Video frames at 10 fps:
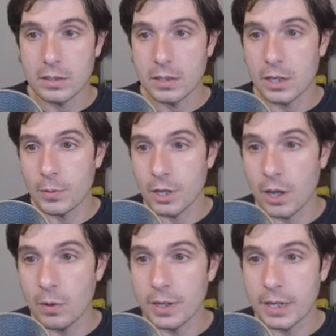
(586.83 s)
There we
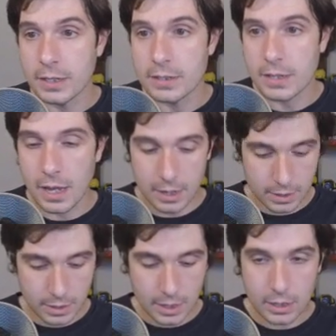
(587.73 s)
go, and I can say,
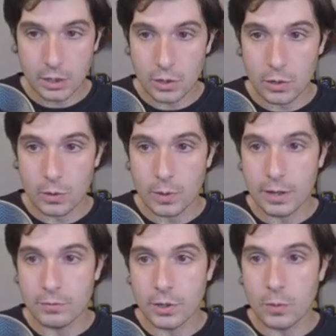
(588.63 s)
hello
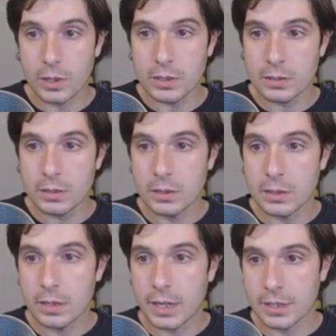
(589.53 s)
everyone,
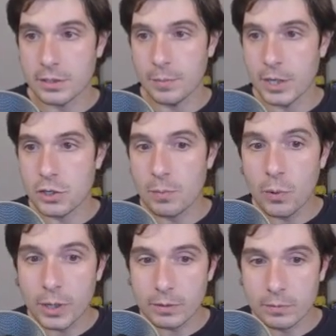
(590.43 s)
exclamation
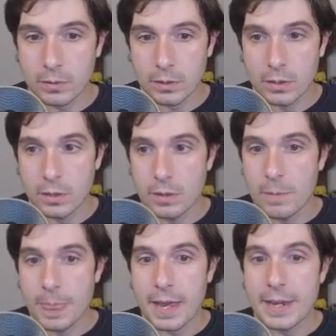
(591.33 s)
point.
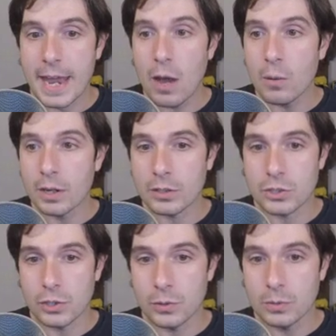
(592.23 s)
And now what I'll
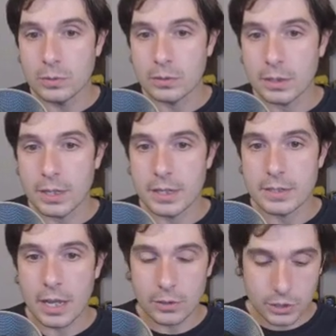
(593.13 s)
do is
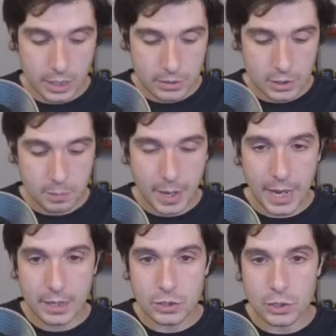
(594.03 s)
I'll change this
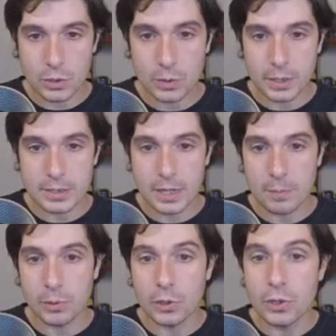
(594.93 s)
back to, let's say
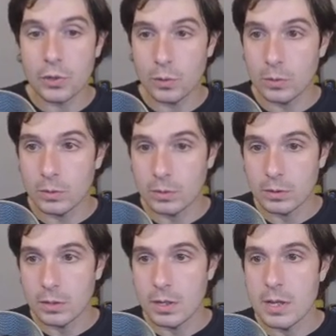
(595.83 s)
blue.
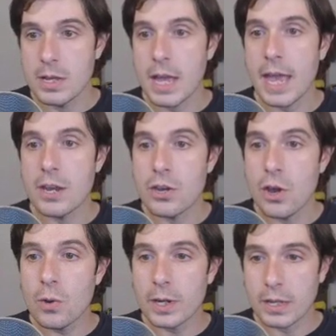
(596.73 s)
And
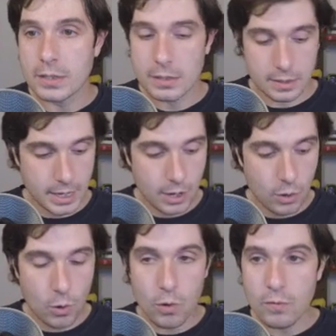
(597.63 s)
notice that
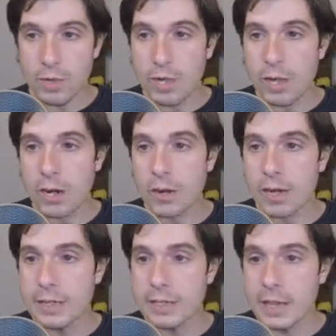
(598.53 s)
over here
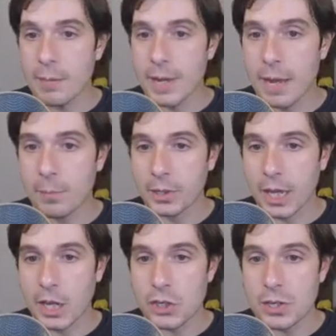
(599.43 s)
inside my
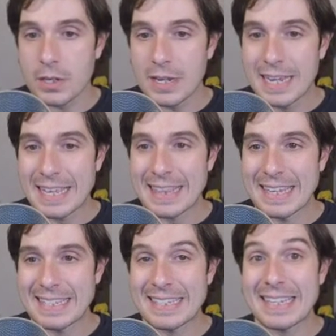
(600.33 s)
application, the
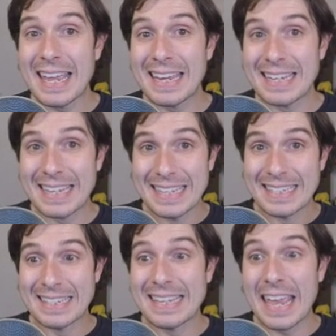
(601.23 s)
state is
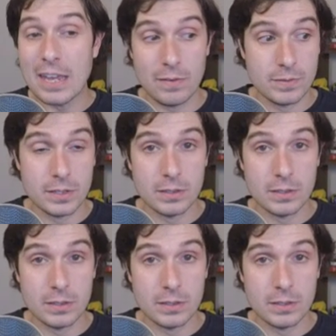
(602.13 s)
saved